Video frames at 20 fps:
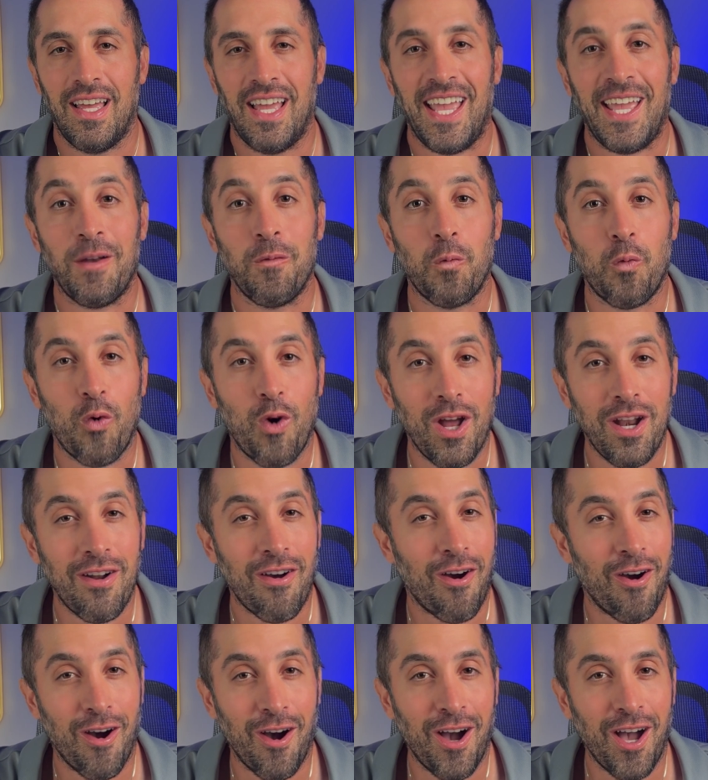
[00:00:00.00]
And one
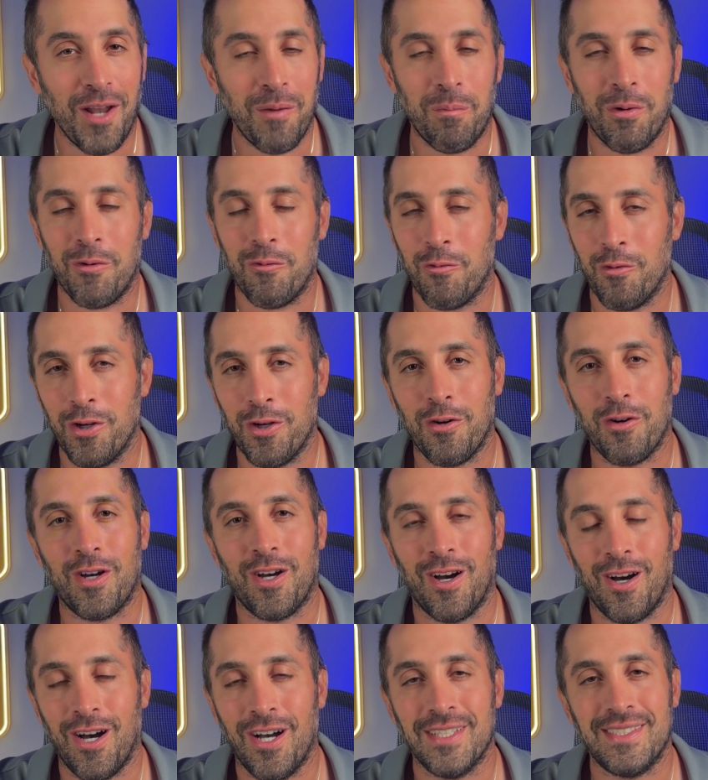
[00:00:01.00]
odd but real
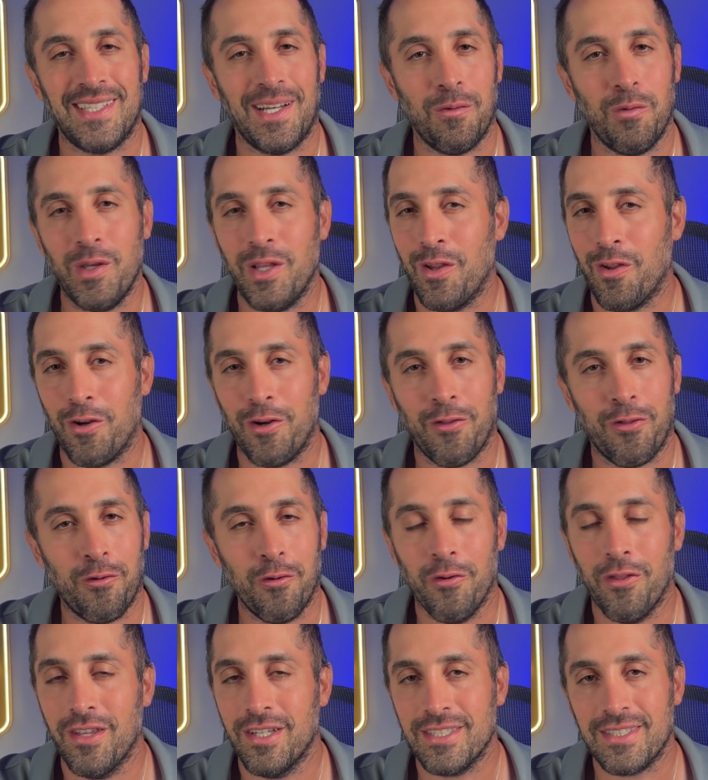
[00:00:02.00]
cause that we learned
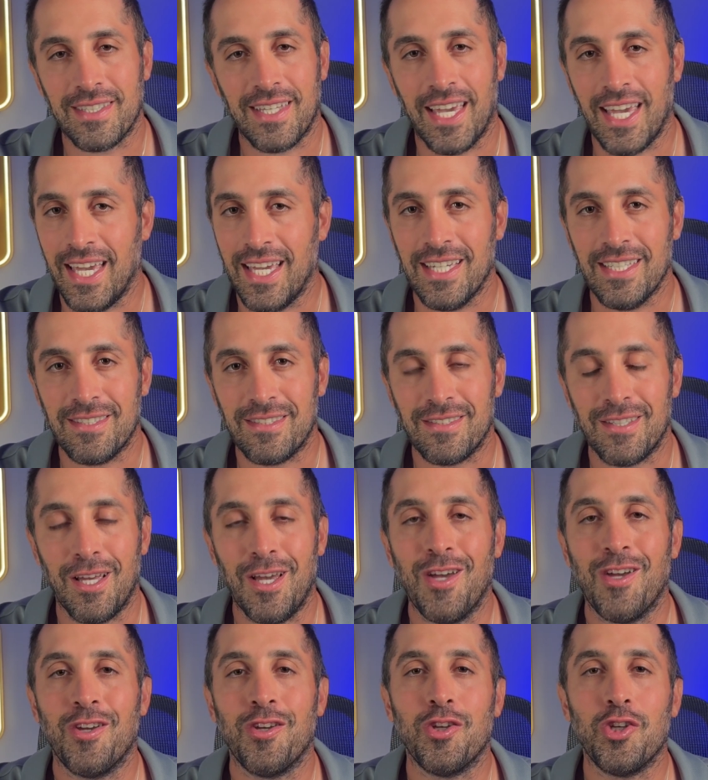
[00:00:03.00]
through this case,
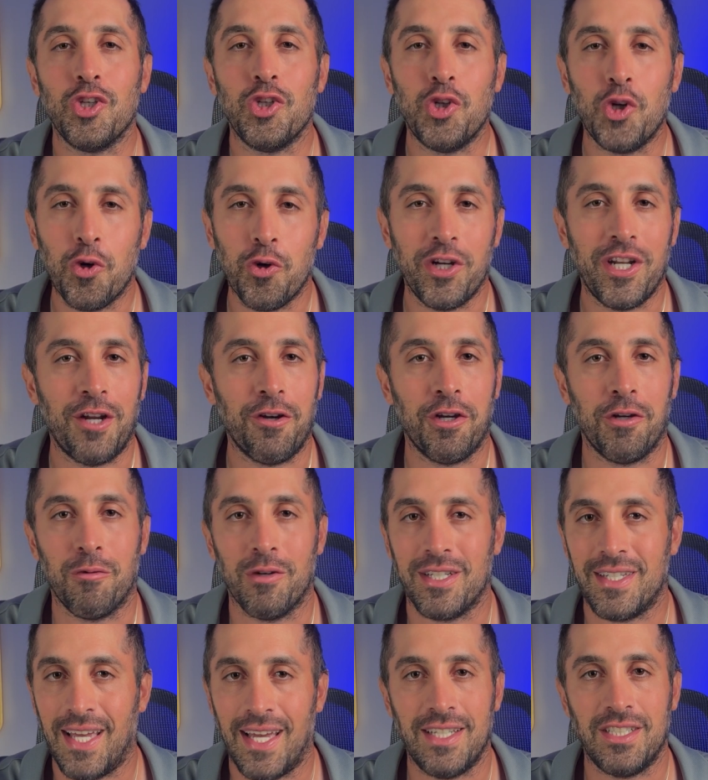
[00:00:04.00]
urinary
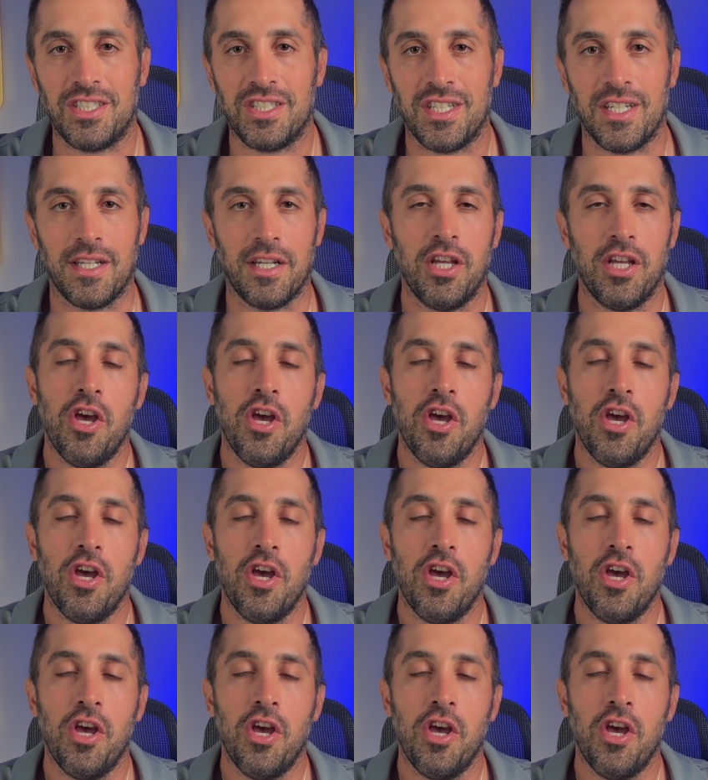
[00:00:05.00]
retention.